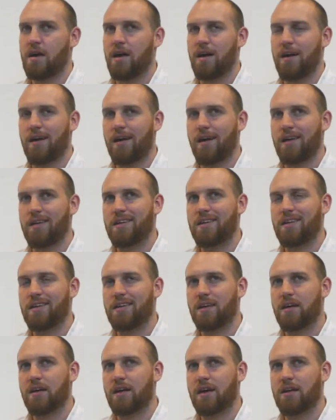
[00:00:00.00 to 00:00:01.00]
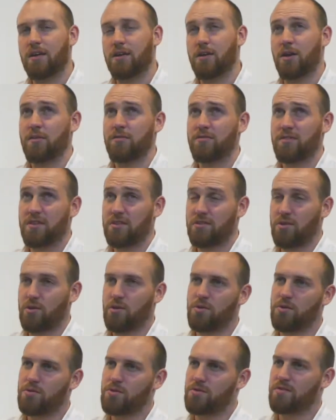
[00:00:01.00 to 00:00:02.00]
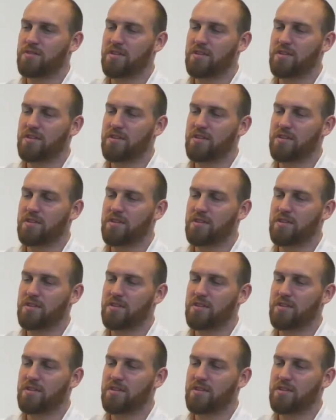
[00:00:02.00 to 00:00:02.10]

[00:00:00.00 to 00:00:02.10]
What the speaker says: And a lot of these old